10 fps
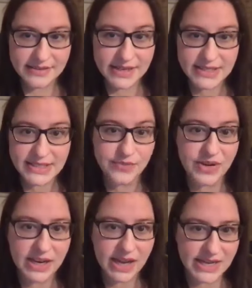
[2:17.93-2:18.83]
He doesn't
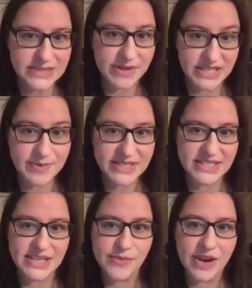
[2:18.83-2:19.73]
realise, but he's pissing
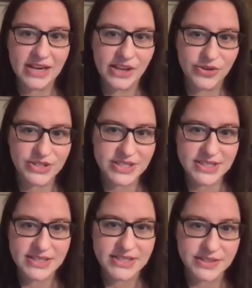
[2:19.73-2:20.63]
directly onto the
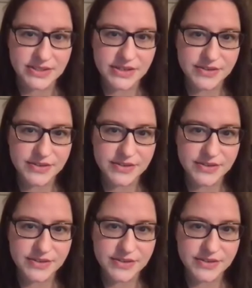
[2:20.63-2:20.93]
tussock.